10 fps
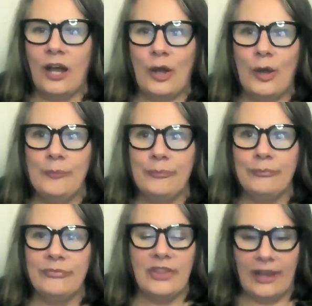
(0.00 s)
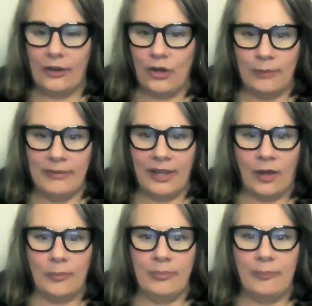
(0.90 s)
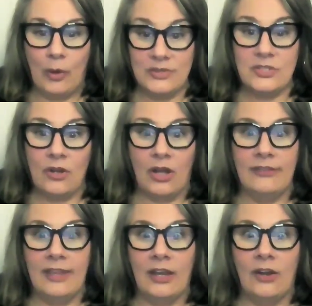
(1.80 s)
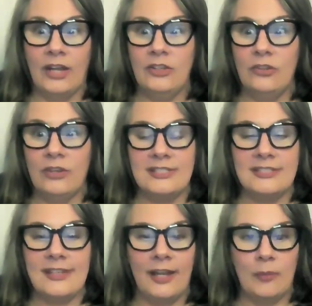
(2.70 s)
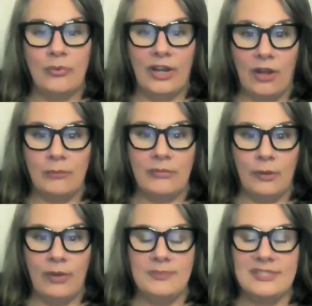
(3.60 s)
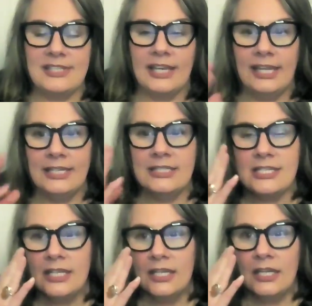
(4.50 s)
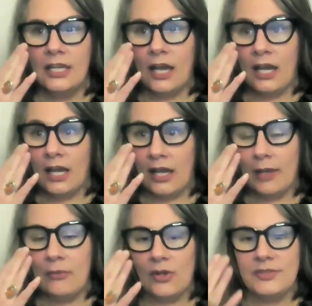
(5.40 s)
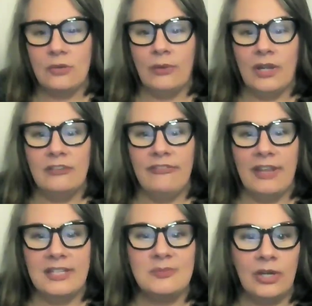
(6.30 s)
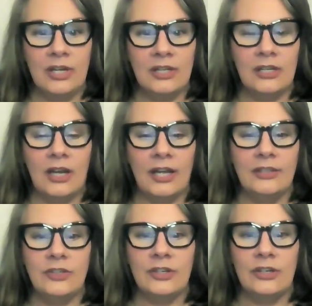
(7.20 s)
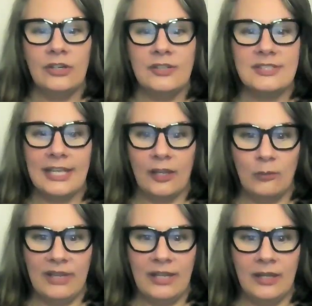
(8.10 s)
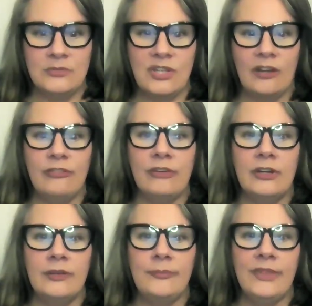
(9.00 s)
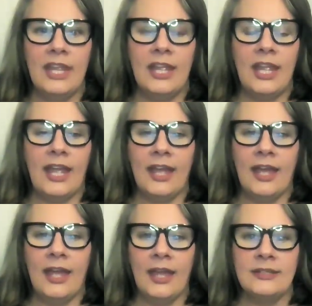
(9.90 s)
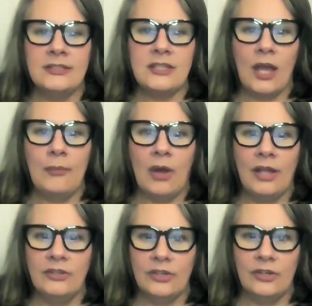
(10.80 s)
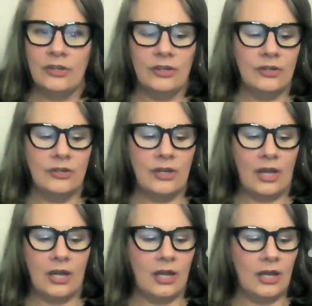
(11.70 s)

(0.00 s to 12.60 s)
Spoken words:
that are coming up posted on there, and you can sign up right on my website. I'm also on Facebook under Psychic Medium Jennifer, and I'm under